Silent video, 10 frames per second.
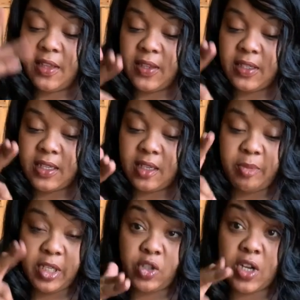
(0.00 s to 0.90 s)
This could have
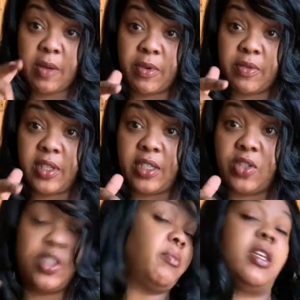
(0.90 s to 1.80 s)
been a job or a
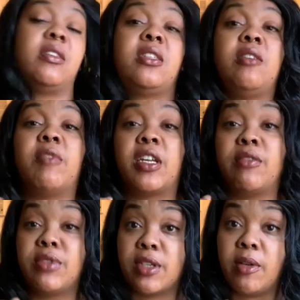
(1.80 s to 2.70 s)
relationship that seemed like
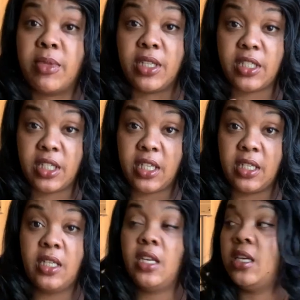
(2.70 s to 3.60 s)
it was going to be the shit